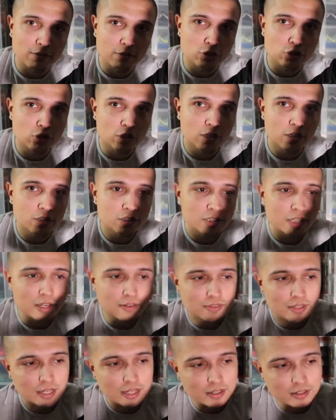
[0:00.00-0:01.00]
the Trunners
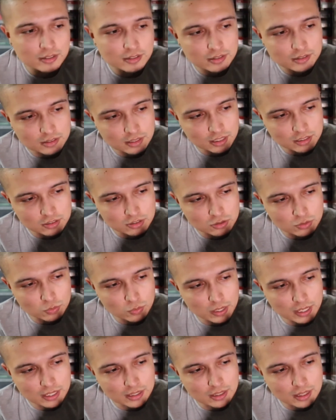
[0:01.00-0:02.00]
have that
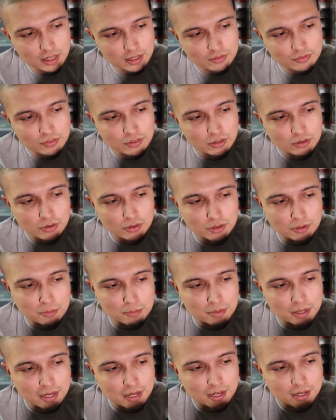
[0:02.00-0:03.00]
suede like feel on the
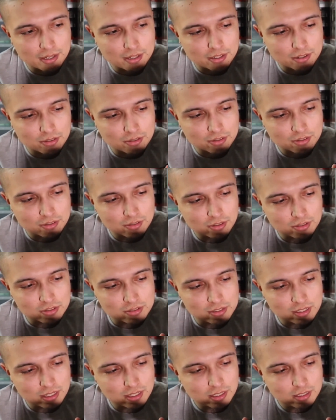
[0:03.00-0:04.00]
back and on the
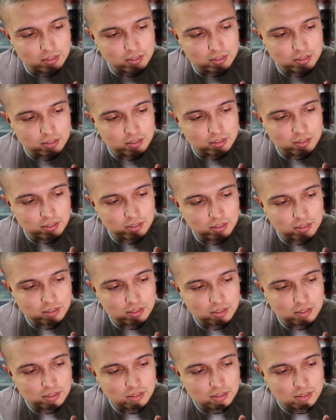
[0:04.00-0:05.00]
side.
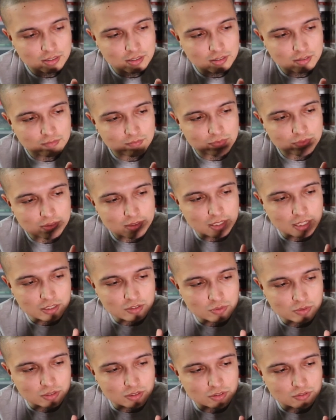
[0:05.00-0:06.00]

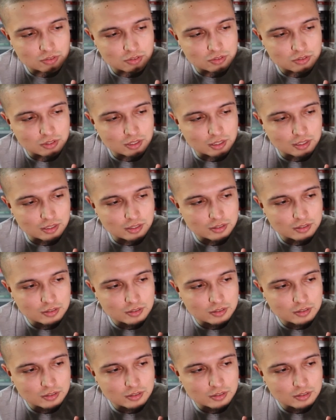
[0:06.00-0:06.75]
That's what this feels like.